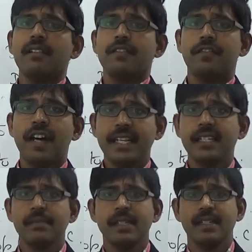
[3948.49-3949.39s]

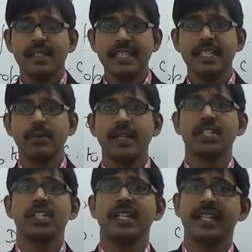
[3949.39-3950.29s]
fundamental
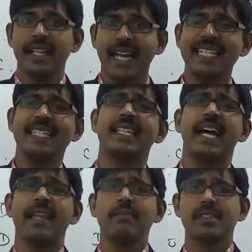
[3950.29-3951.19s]
equation N
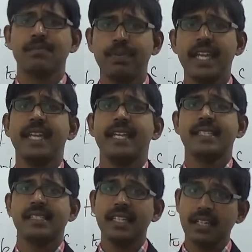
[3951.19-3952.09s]
times P
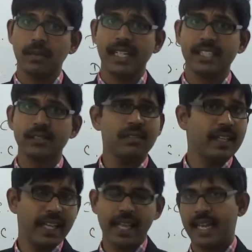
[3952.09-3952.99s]
is equal to
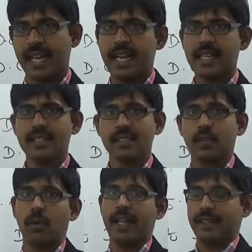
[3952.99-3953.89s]
Ni
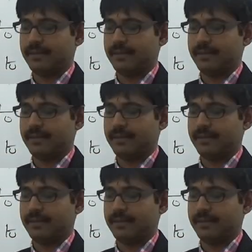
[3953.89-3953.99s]
square.